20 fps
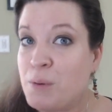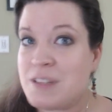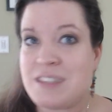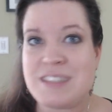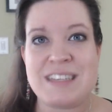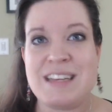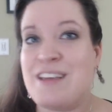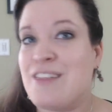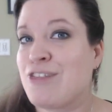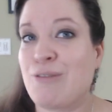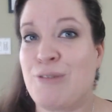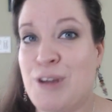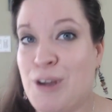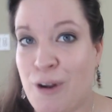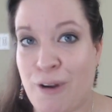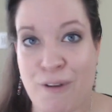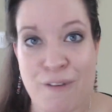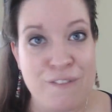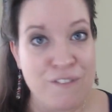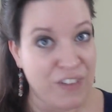fluency through
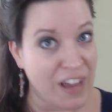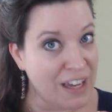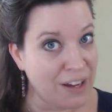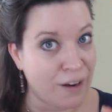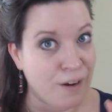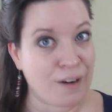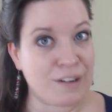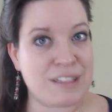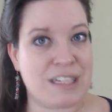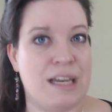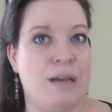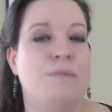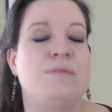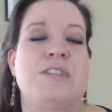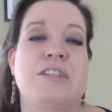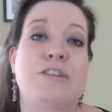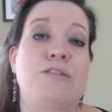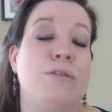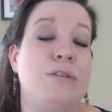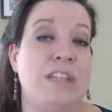your
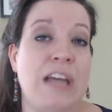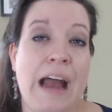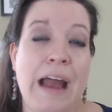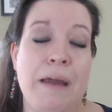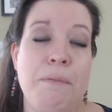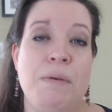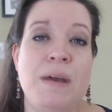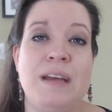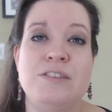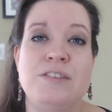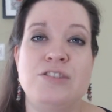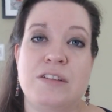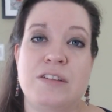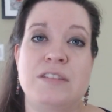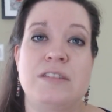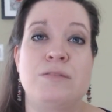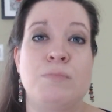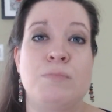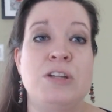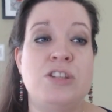fingertips, through typing,
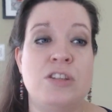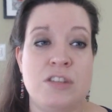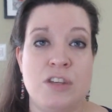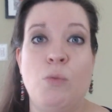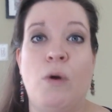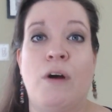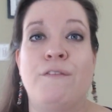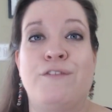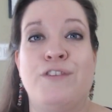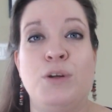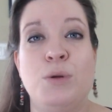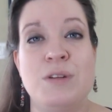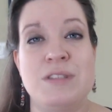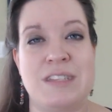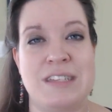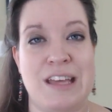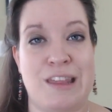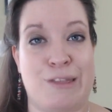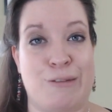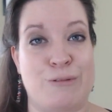just as much as you want
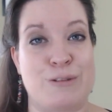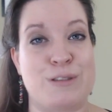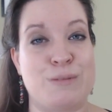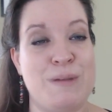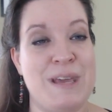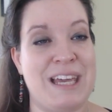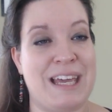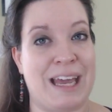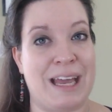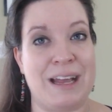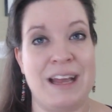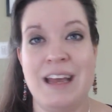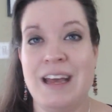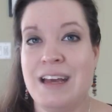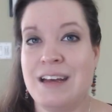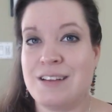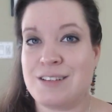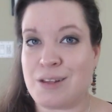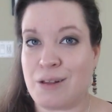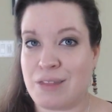fluency through speaking.
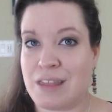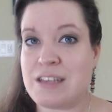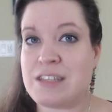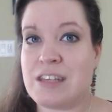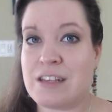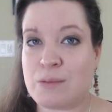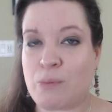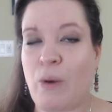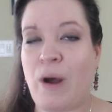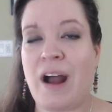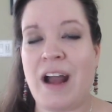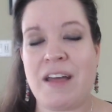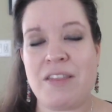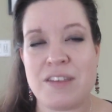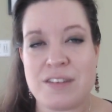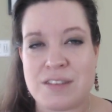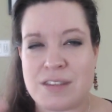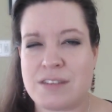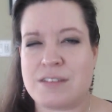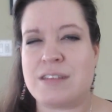So this is why
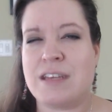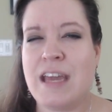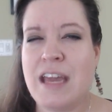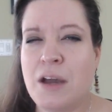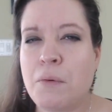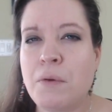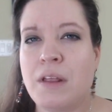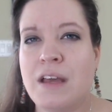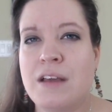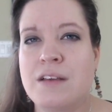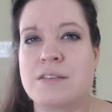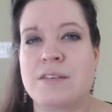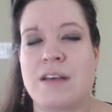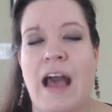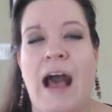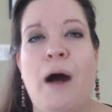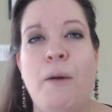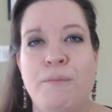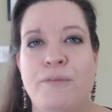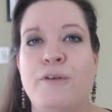this is equally
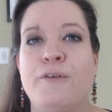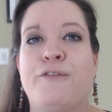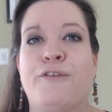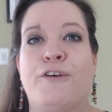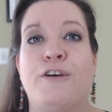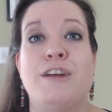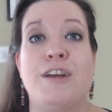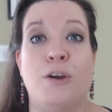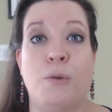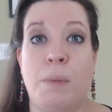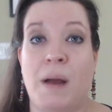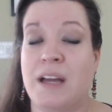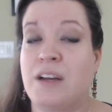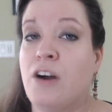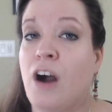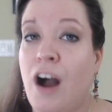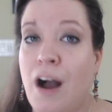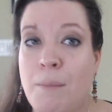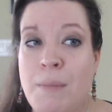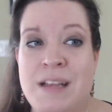as helpful for you. By
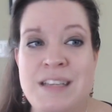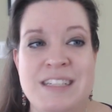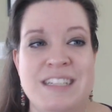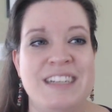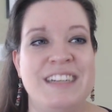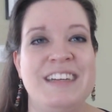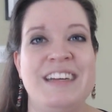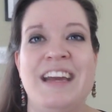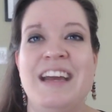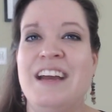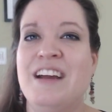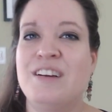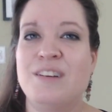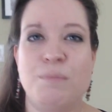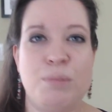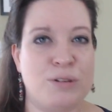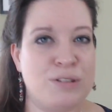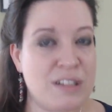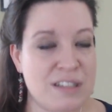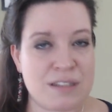commenting,
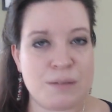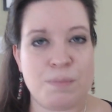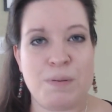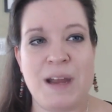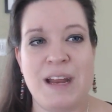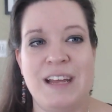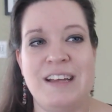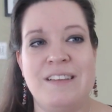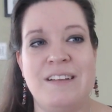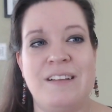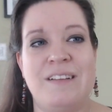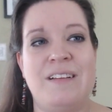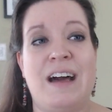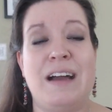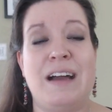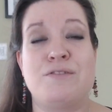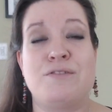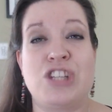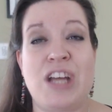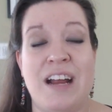participating in the
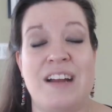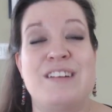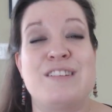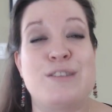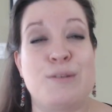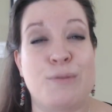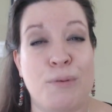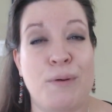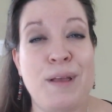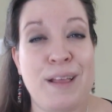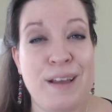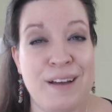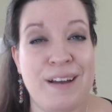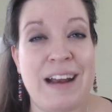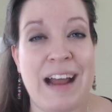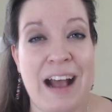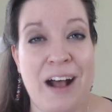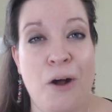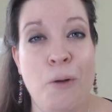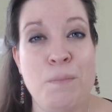live chat, it's really
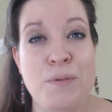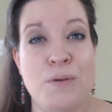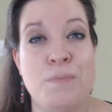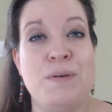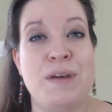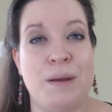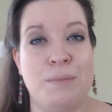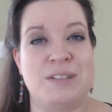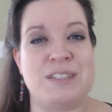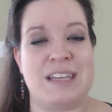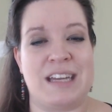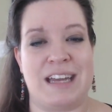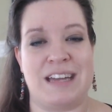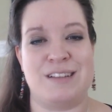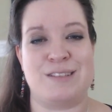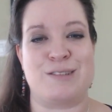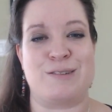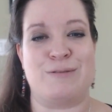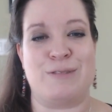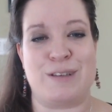going to help you be able to
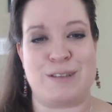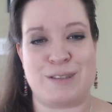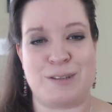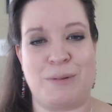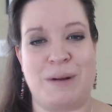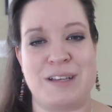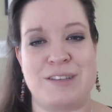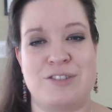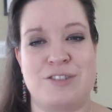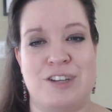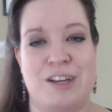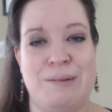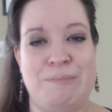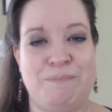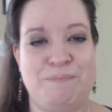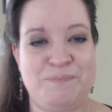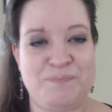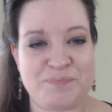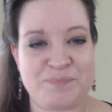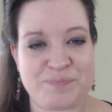answer this
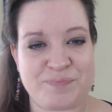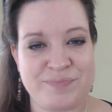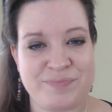question.